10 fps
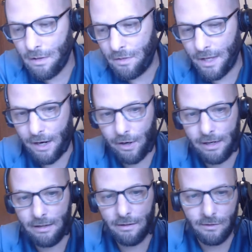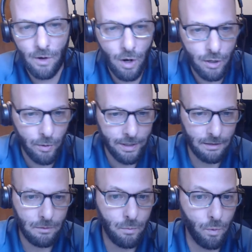There is
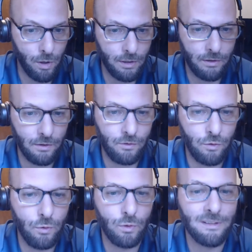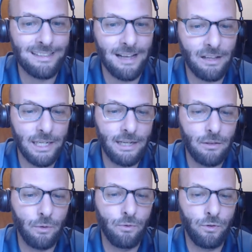ongoing work to consolidate
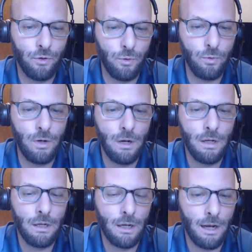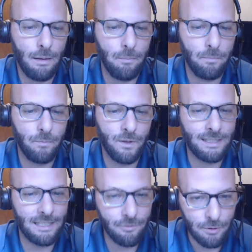those two. Um, the
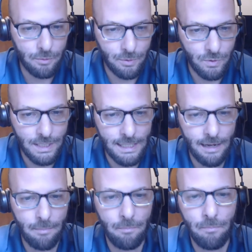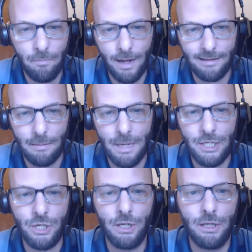difference between them, as I
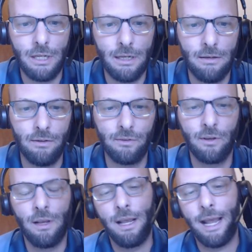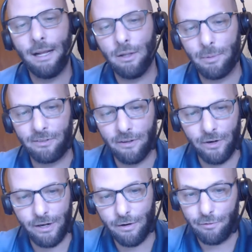mentioned, is ALM
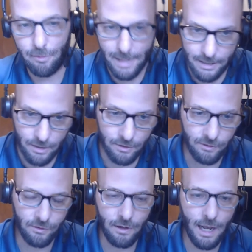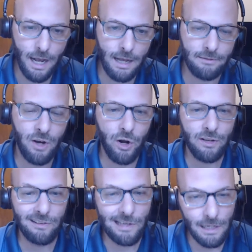Accelerator for makers. Uh, it
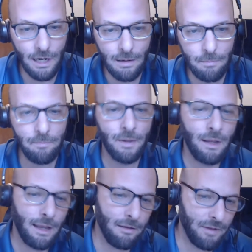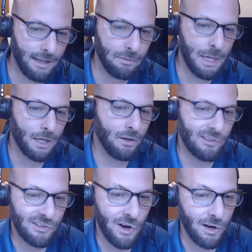targets GitHub. Advanced
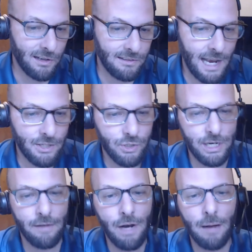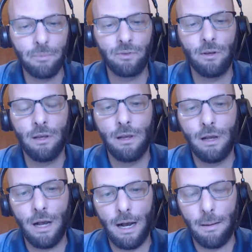Makers targets Azure DevOps.
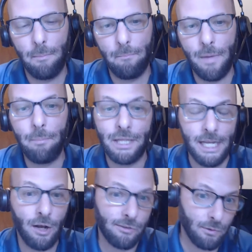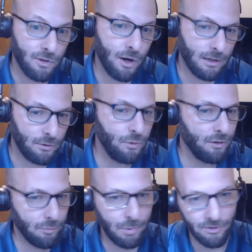Um, but they also target two
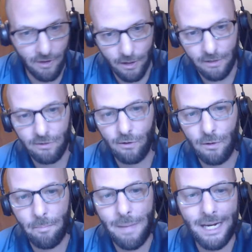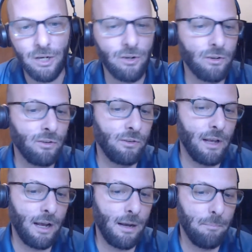different personas. So the makers
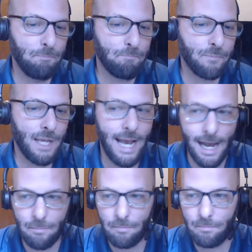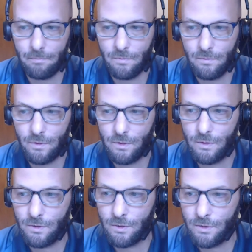um, app
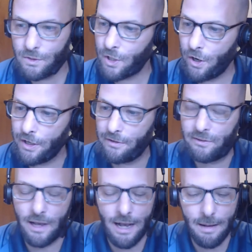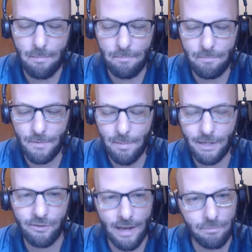targets um, the
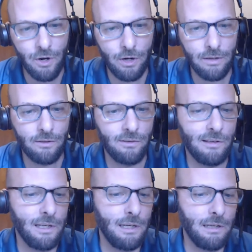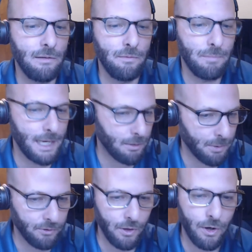makers app targets the maker
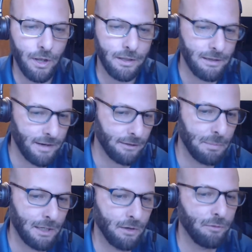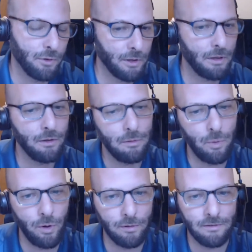persona and the advanced maker for the the
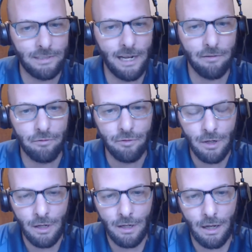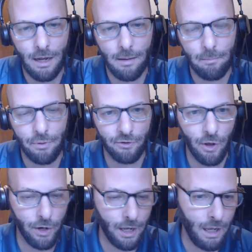more dev um, persona.